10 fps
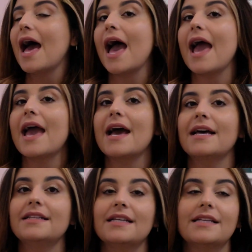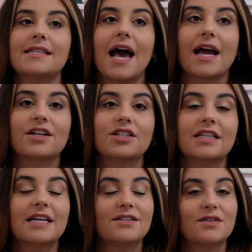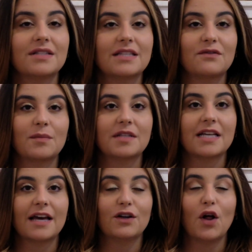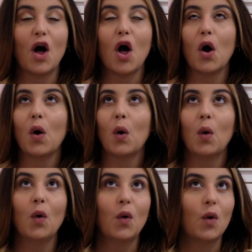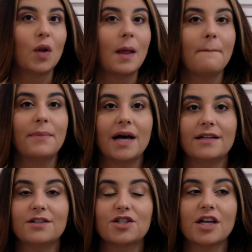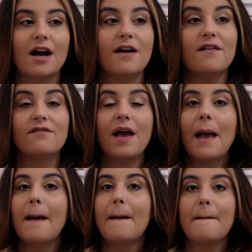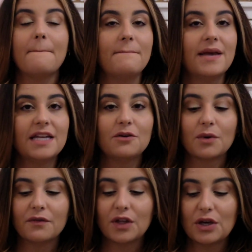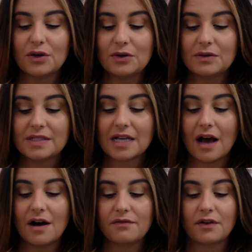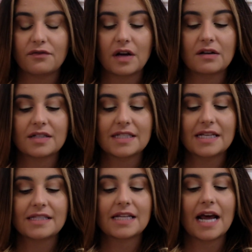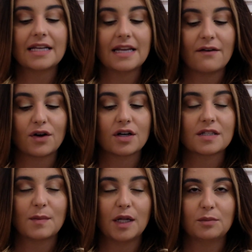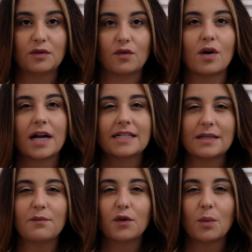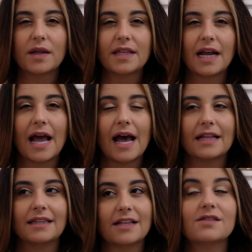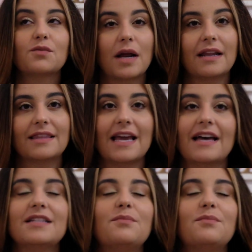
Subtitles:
And it's actually, as you can see from the title, a whole bunch of mini reviews of fragrances that I'd never smelled before, except for one that I had that's right at the end.